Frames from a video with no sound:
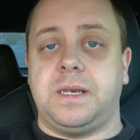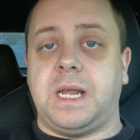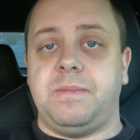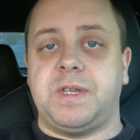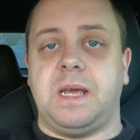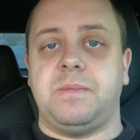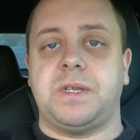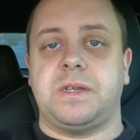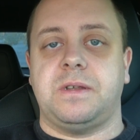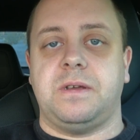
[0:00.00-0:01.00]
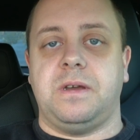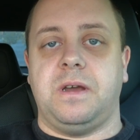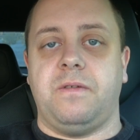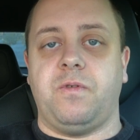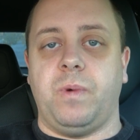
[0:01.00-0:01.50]
timestamps
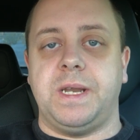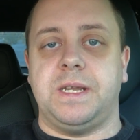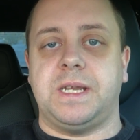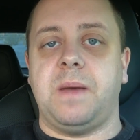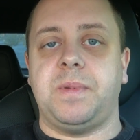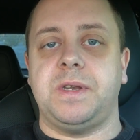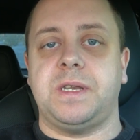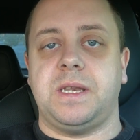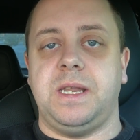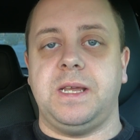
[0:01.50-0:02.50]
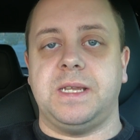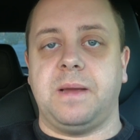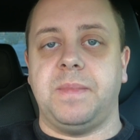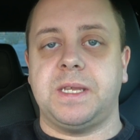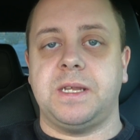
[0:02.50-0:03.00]
for when this happened, the
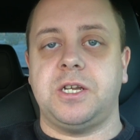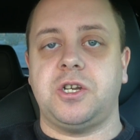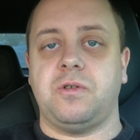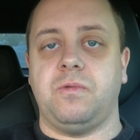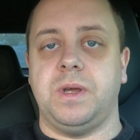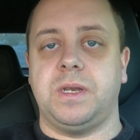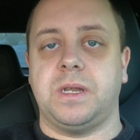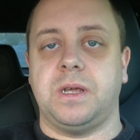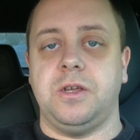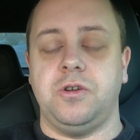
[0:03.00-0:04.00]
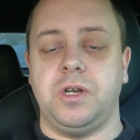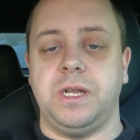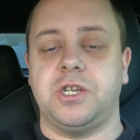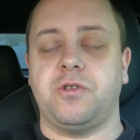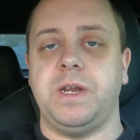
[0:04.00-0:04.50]
exact message with
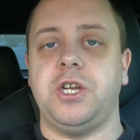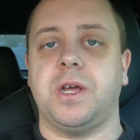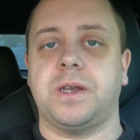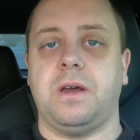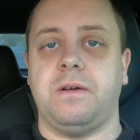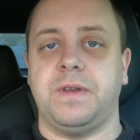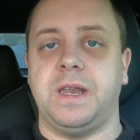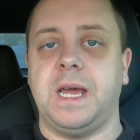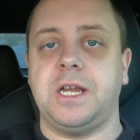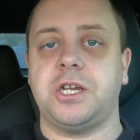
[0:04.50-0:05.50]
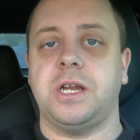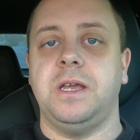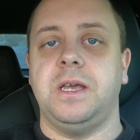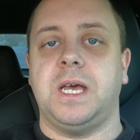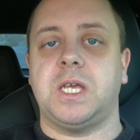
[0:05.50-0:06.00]
usually a screenshot of the dash
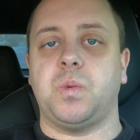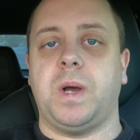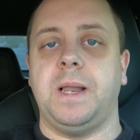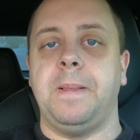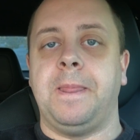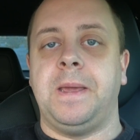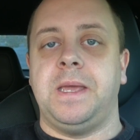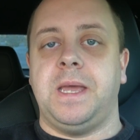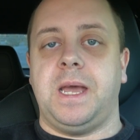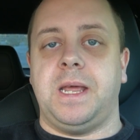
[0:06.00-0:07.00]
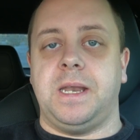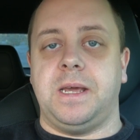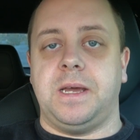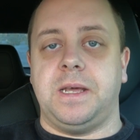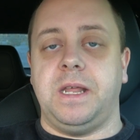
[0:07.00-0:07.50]
as well, and
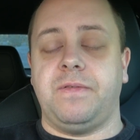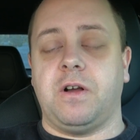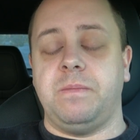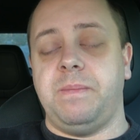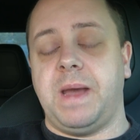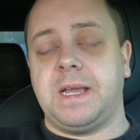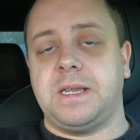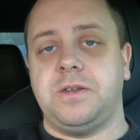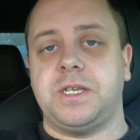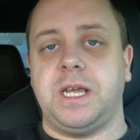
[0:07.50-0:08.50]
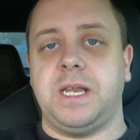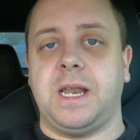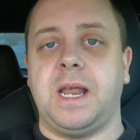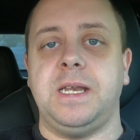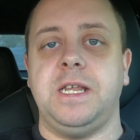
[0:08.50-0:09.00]
they've called me back to say
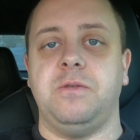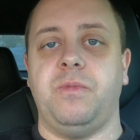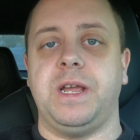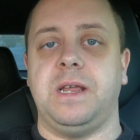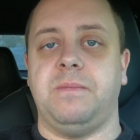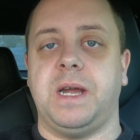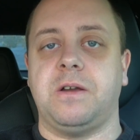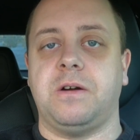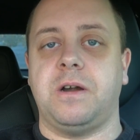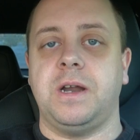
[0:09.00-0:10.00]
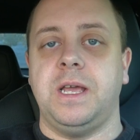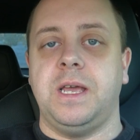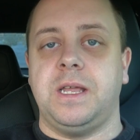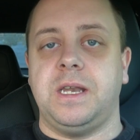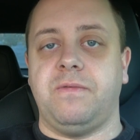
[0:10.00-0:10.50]
that I need to bring in my car.
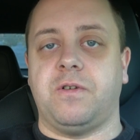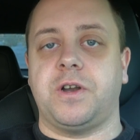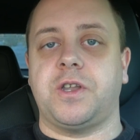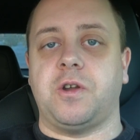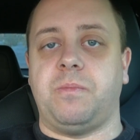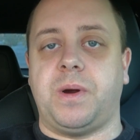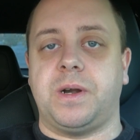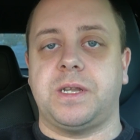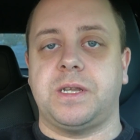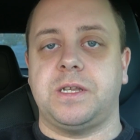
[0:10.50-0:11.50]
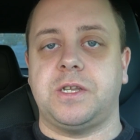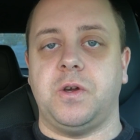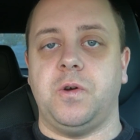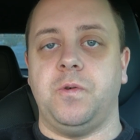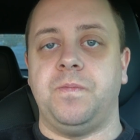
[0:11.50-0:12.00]
They've ordered some parts,
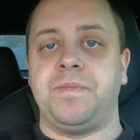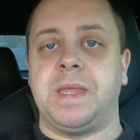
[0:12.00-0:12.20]
so